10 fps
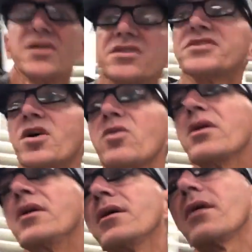So
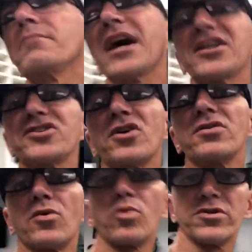imagine
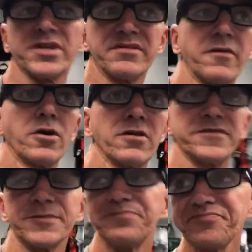all the work involved